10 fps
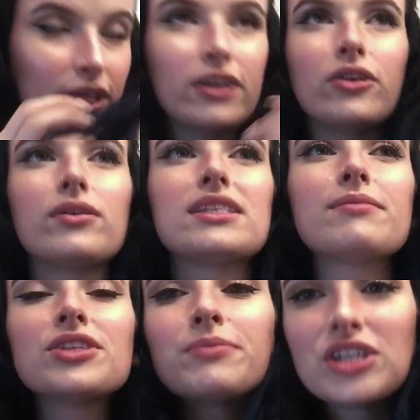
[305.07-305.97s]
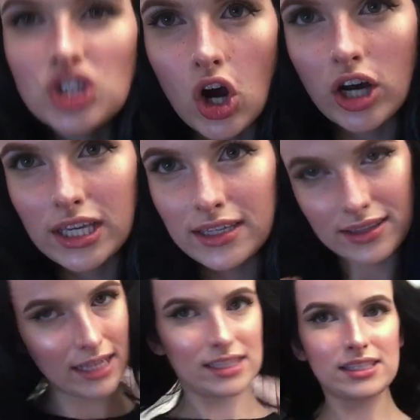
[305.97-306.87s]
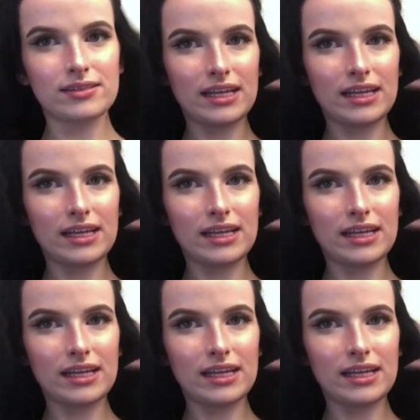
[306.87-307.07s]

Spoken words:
I don't know, it smells a bit chalky, that's